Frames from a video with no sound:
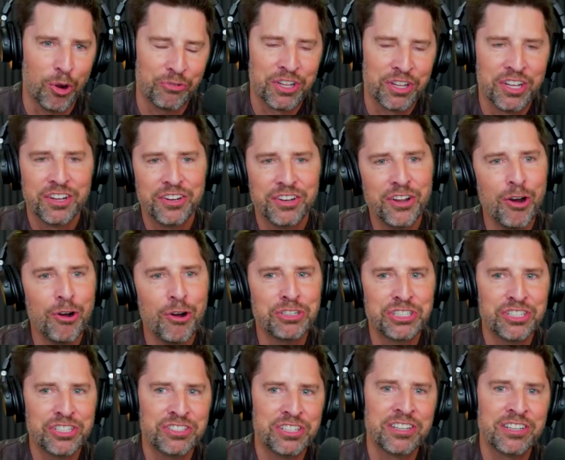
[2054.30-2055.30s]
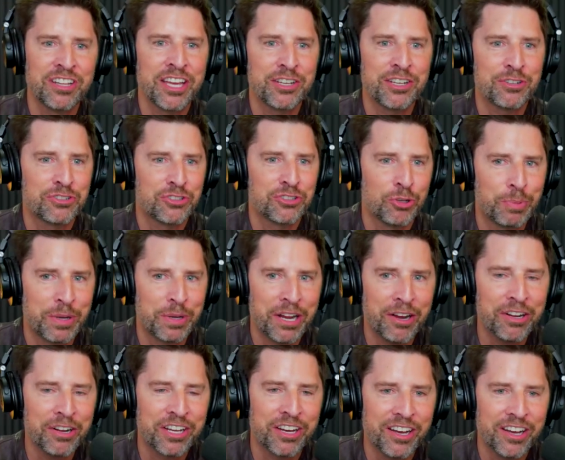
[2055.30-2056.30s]
Oh, no, she just didn't like your stupid
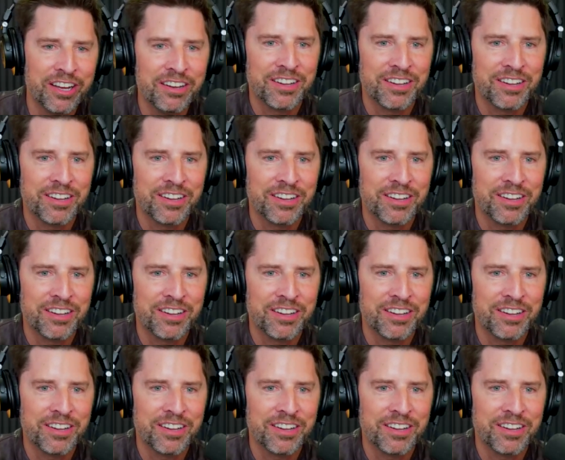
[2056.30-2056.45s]
haircut.